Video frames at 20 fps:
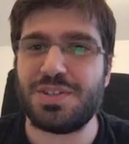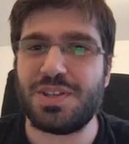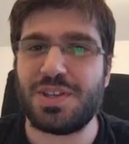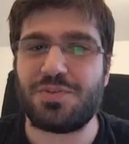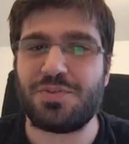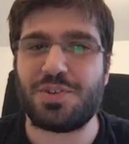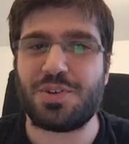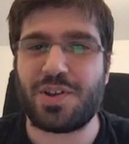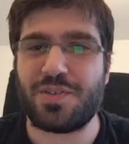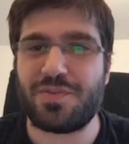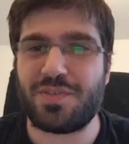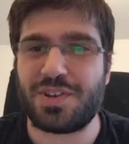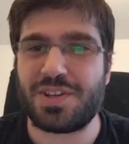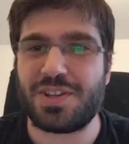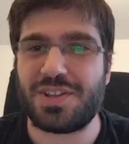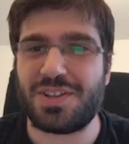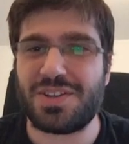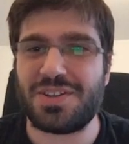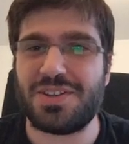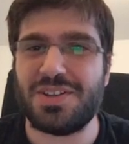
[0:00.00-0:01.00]
If you have
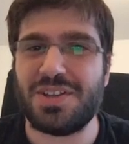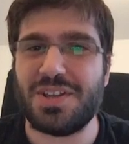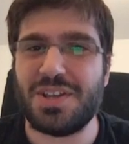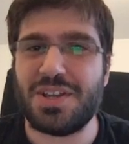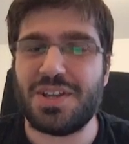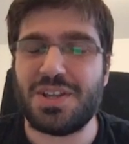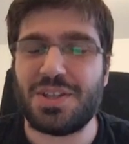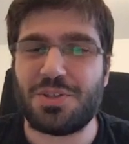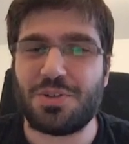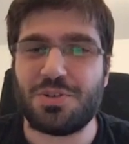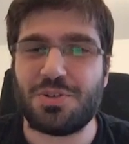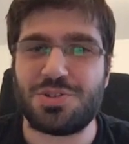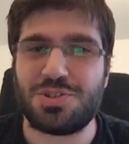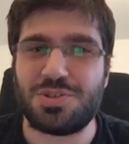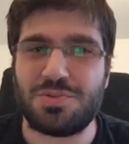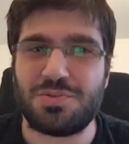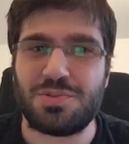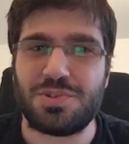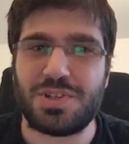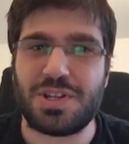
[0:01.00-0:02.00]
any thoughts
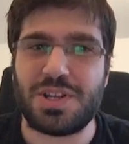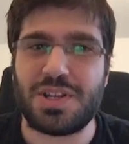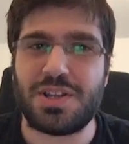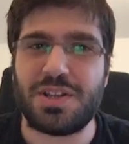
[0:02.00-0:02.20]
on